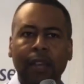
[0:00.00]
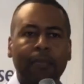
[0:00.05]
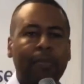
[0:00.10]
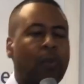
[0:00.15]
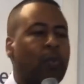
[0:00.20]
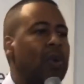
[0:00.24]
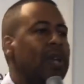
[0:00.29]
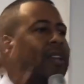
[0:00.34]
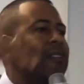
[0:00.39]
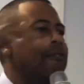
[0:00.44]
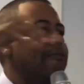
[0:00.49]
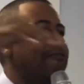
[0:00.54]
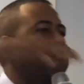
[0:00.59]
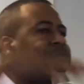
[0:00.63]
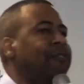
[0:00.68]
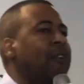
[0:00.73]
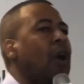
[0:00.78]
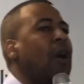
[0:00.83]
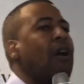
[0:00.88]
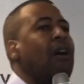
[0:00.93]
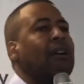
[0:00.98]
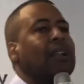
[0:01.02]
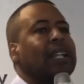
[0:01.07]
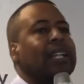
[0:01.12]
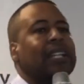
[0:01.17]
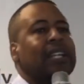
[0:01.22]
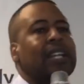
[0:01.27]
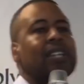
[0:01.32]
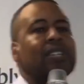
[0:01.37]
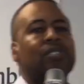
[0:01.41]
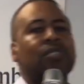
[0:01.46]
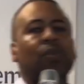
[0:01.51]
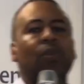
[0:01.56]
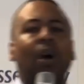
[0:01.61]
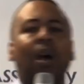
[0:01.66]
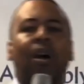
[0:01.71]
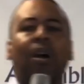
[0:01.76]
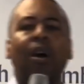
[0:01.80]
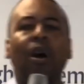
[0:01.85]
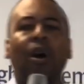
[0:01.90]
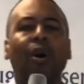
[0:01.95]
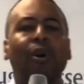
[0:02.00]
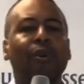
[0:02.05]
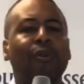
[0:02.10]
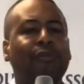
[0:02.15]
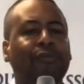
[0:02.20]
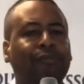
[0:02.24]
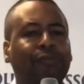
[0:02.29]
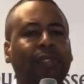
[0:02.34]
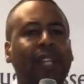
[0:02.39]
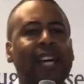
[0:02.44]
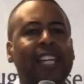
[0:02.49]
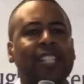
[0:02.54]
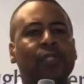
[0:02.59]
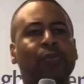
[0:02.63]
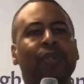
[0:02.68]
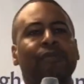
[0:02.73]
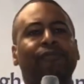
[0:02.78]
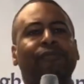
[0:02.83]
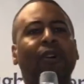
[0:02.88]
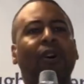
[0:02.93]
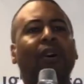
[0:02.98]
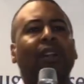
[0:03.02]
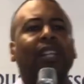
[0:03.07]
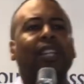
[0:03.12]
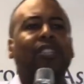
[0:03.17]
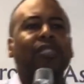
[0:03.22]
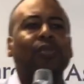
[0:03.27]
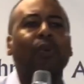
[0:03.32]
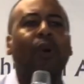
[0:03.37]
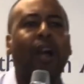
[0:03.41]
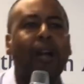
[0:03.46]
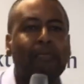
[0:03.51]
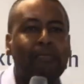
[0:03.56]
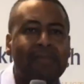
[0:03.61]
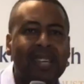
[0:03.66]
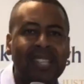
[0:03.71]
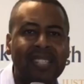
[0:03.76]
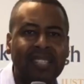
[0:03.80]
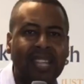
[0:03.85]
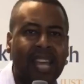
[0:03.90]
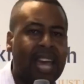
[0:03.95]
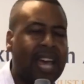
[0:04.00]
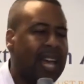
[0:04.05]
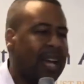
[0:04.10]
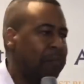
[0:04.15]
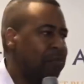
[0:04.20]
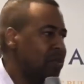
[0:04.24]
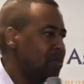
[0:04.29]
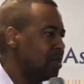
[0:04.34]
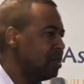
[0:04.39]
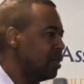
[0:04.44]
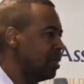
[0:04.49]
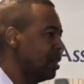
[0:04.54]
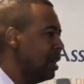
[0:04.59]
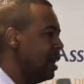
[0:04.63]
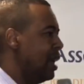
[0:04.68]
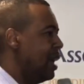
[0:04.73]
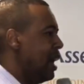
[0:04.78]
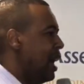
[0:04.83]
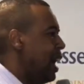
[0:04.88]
But we have fallen into our own flesh. We fall into our mishaps.